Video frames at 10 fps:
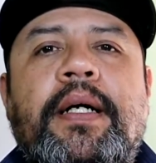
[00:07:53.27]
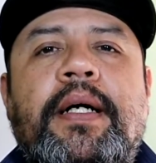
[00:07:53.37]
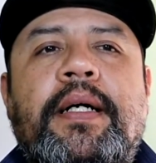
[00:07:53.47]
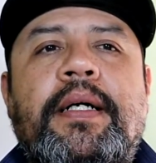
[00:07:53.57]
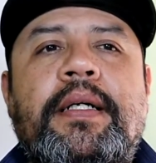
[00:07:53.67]

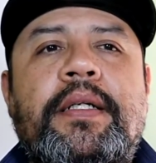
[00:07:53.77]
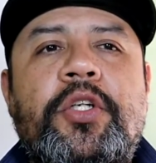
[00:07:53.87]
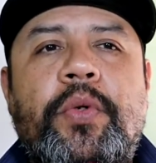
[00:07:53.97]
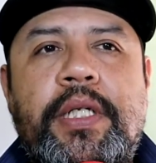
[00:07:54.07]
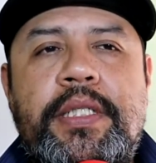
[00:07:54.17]

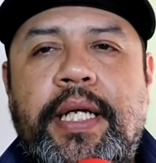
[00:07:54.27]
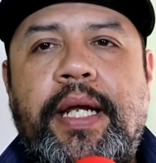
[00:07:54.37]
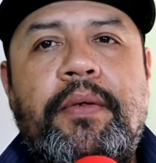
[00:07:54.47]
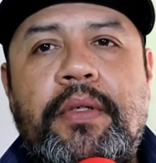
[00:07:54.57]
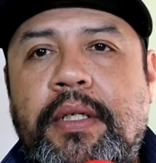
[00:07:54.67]
You want to
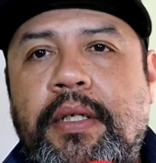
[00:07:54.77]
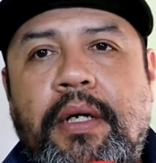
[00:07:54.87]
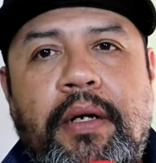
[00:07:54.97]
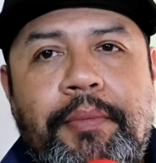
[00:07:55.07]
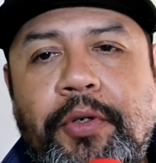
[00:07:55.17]
say,
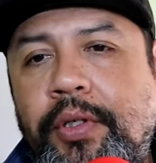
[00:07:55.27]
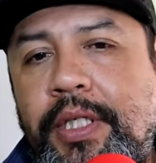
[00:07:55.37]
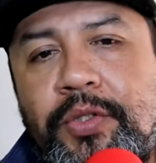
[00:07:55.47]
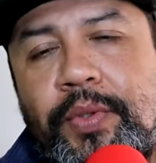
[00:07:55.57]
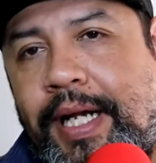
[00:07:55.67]
all right, bro,
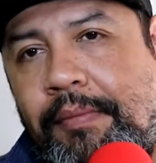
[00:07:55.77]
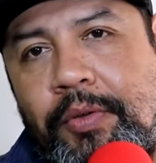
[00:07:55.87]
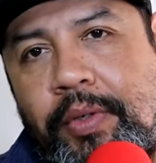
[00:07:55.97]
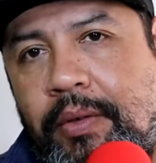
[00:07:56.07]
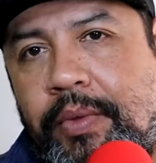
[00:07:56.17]
this is what
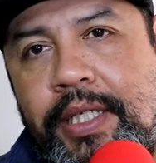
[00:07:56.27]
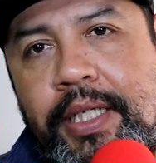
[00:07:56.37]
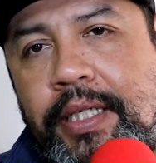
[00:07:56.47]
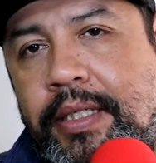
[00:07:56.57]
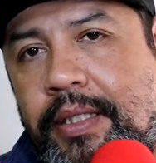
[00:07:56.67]
happened, right? We
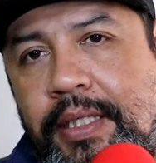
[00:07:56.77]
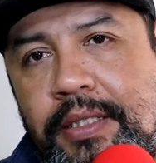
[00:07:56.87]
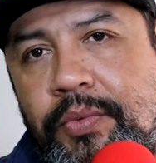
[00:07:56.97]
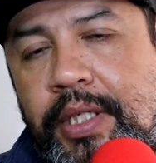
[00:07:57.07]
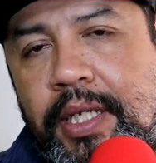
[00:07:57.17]
did it. This
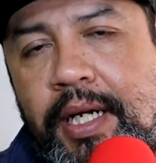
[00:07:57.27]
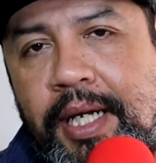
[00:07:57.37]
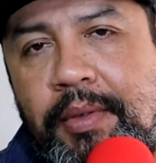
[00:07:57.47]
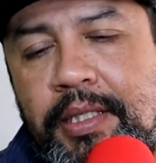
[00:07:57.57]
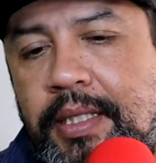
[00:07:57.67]
is what the
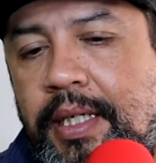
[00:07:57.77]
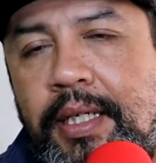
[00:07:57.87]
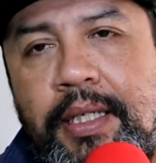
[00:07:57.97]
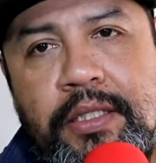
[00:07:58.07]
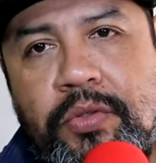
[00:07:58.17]
document said,
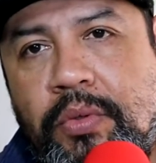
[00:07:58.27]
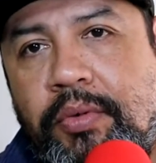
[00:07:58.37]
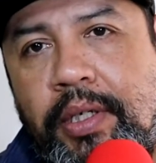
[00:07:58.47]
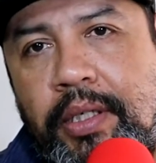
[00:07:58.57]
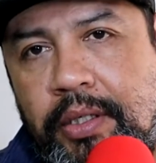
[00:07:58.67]
and this is what
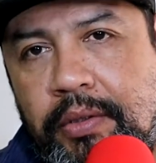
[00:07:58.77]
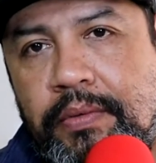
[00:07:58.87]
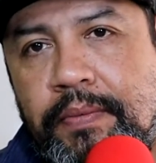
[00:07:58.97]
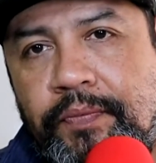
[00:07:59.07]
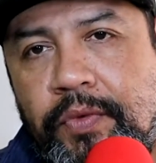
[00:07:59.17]
we're going to do,
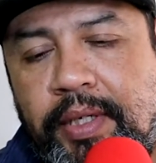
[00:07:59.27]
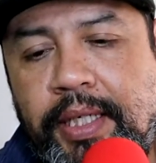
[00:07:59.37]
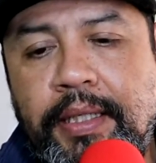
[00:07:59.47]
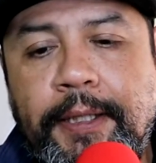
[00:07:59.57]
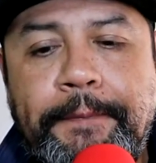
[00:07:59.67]
right?